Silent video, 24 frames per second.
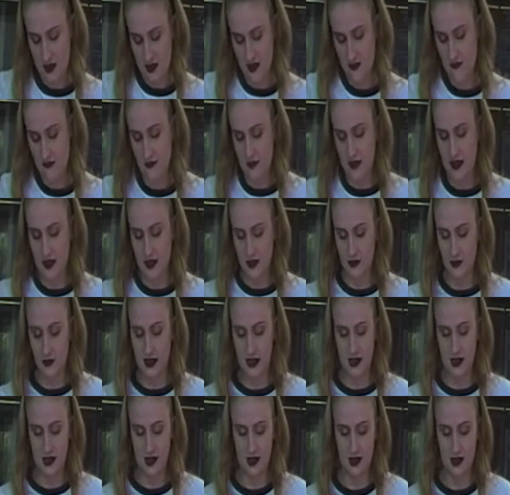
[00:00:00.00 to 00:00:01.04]
that's
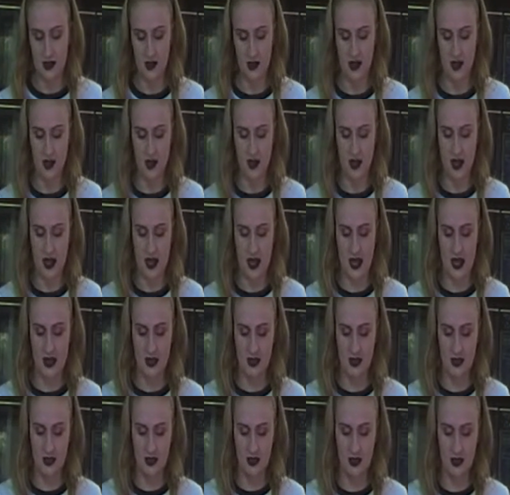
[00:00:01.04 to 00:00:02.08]
when you
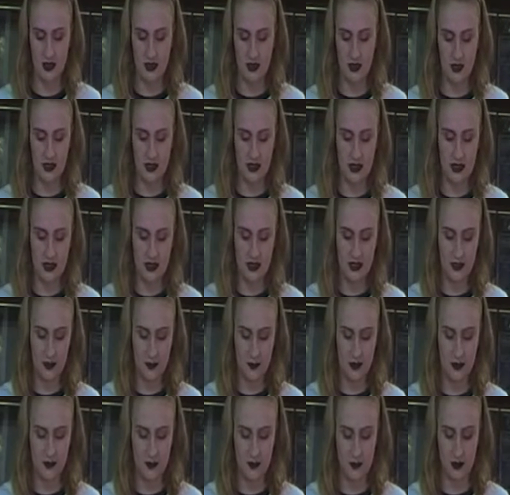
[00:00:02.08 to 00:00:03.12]
add a little
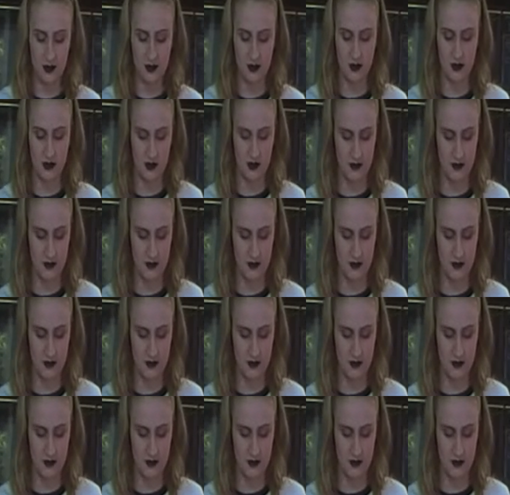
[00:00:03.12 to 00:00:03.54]
bit of milk.